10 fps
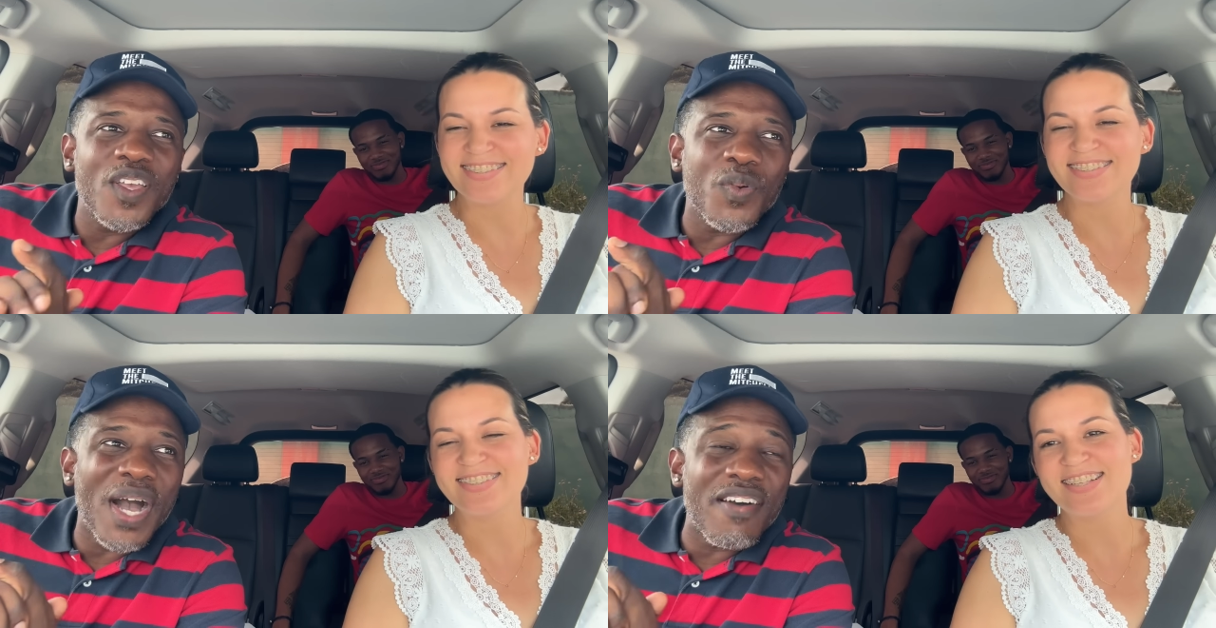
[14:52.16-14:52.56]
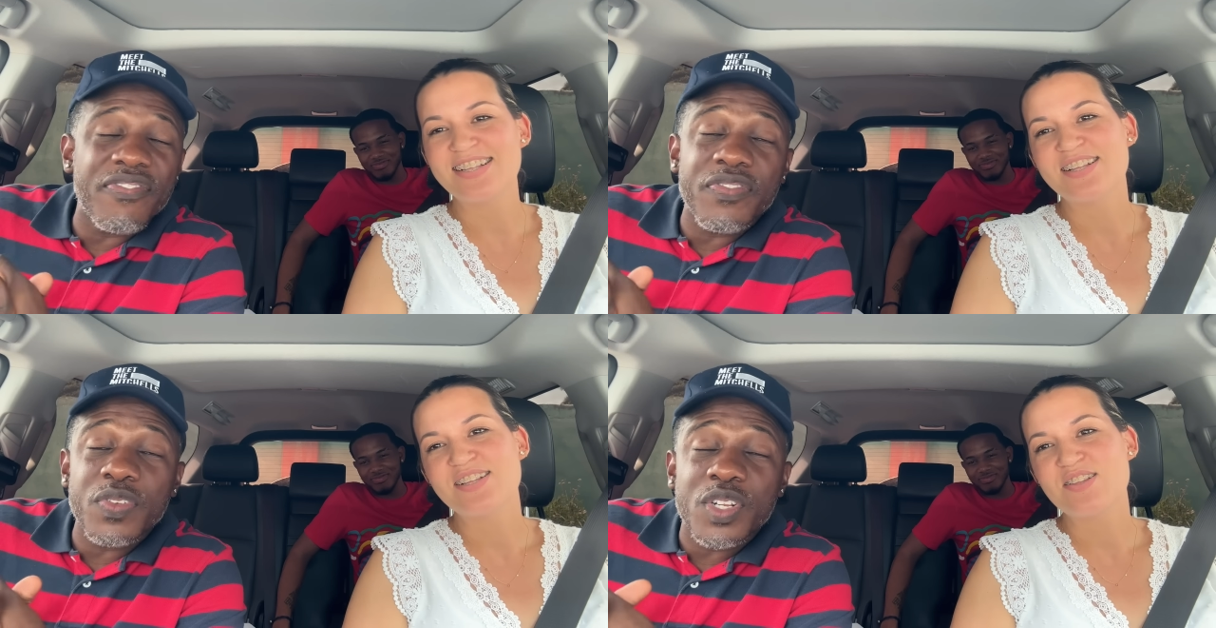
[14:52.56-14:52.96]
Speaker 1: We have
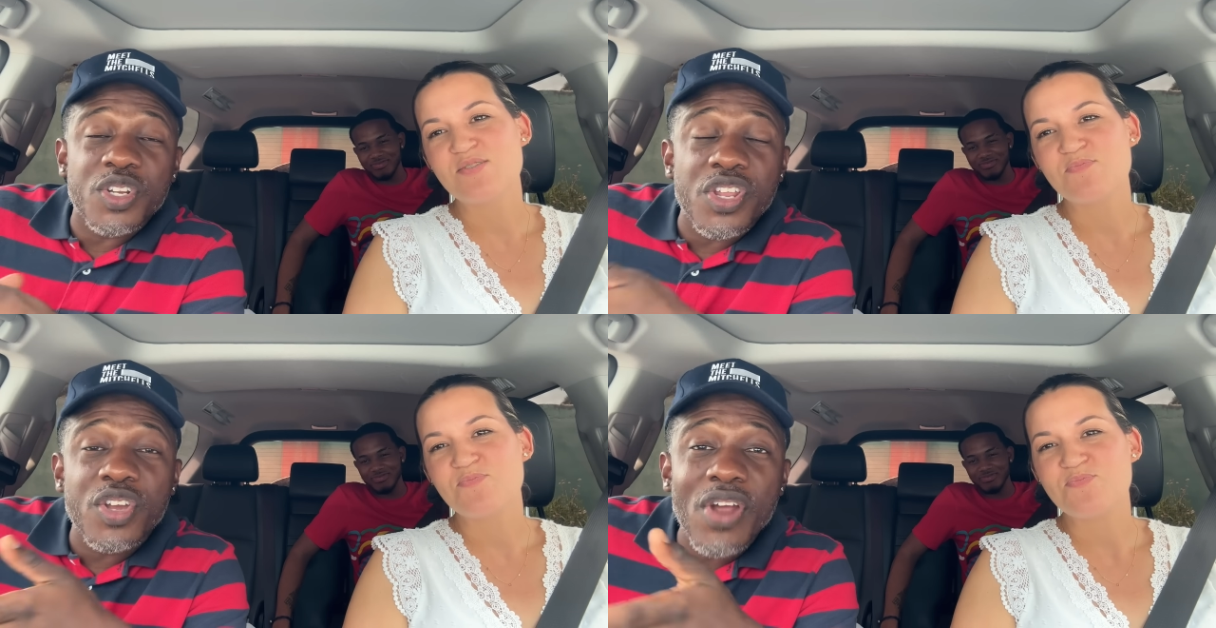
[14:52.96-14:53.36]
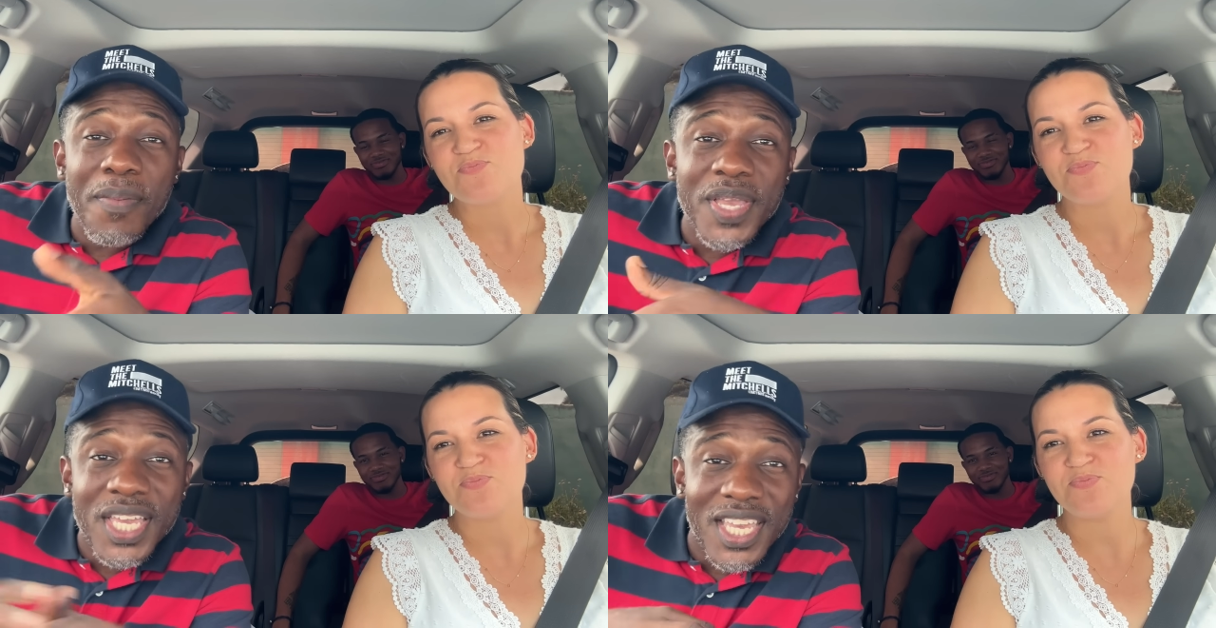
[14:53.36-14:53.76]
the
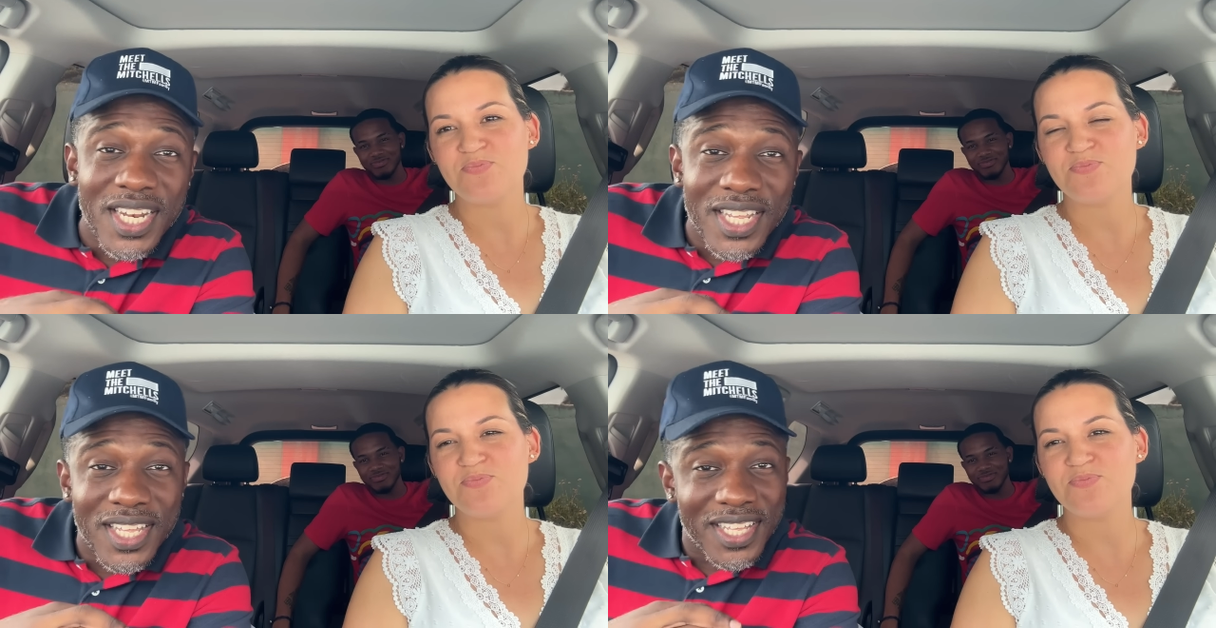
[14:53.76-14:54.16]
Grammy Kid,